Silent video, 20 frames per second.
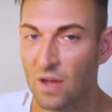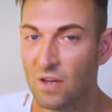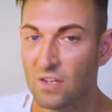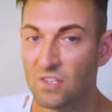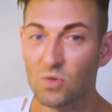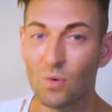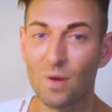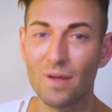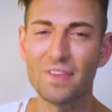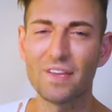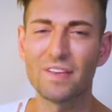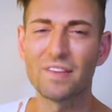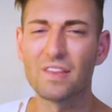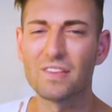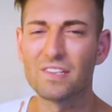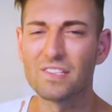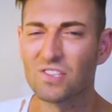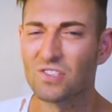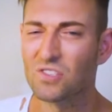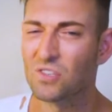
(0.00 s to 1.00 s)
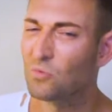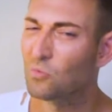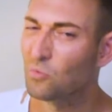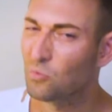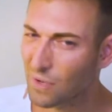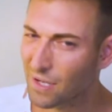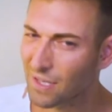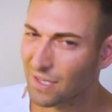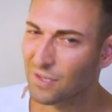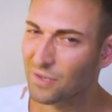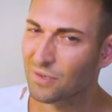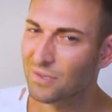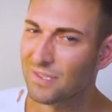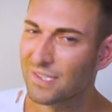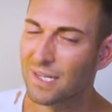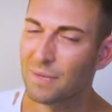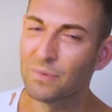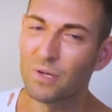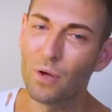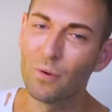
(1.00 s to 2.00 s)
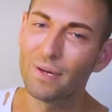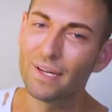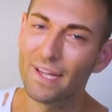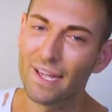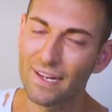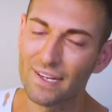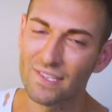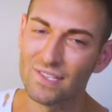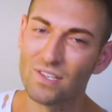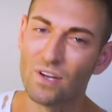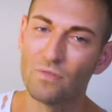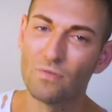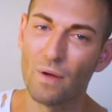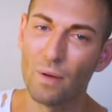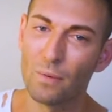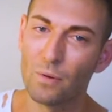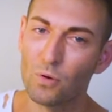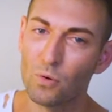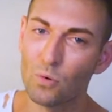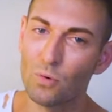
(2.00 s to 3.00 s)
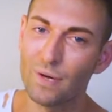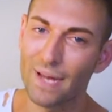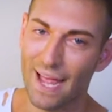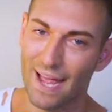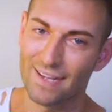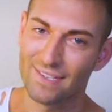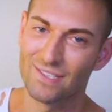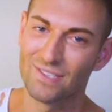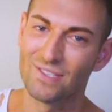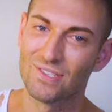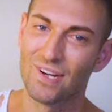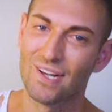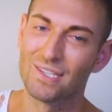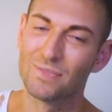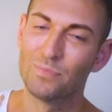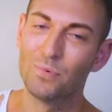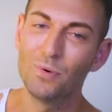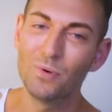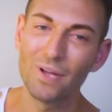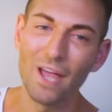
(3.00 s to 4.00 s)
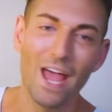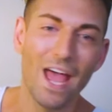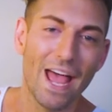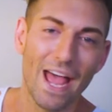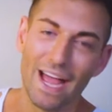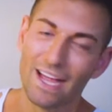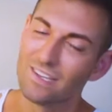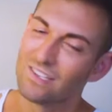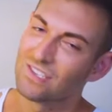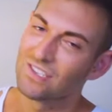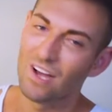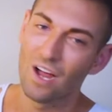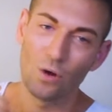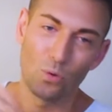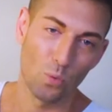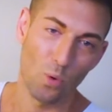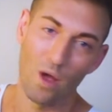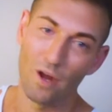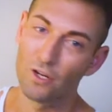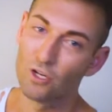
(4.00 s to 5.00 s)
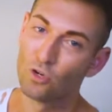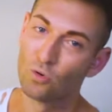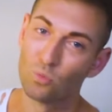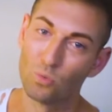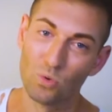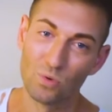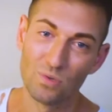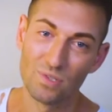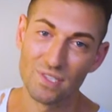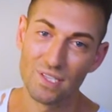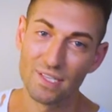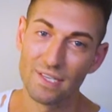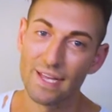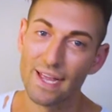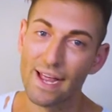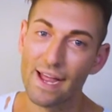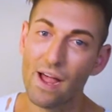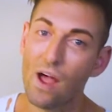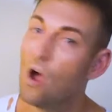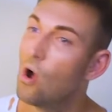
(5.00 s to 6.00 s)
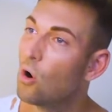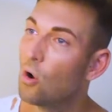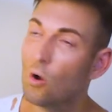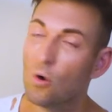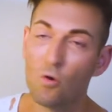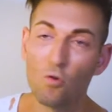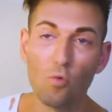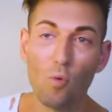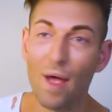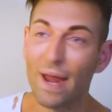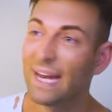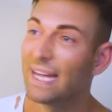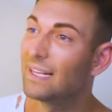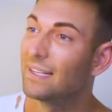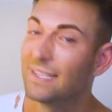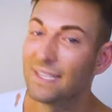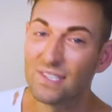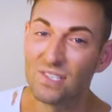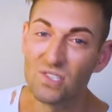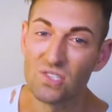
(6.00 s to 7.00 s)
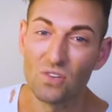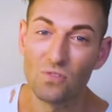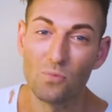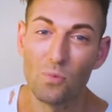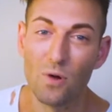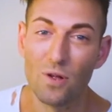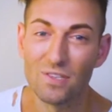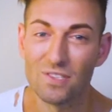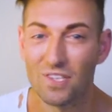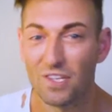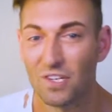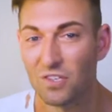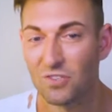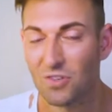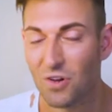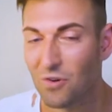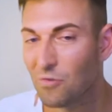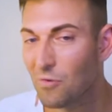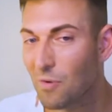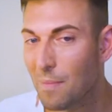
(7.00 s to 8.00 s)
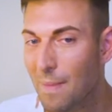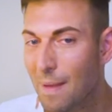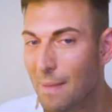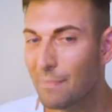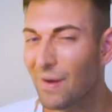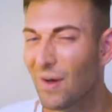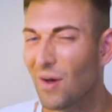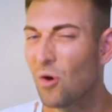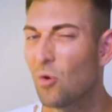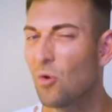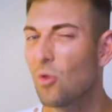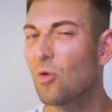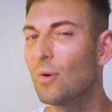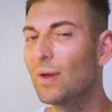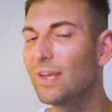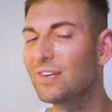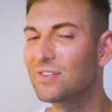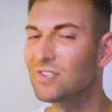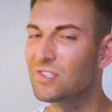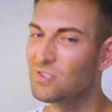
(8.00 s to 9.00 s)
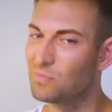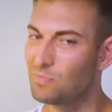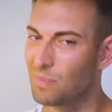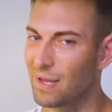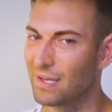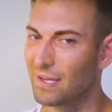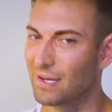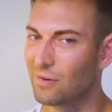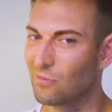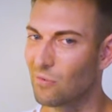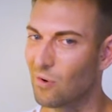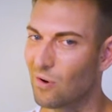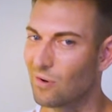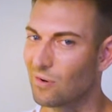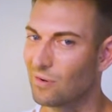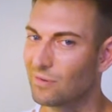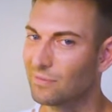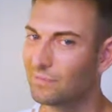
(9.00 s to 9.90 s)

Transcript: So I think that this is a really good tip. Go and get yourself a good exercise book and start writing your rules in there, or writing lists of words that you don't remember or that you're spelling wrong.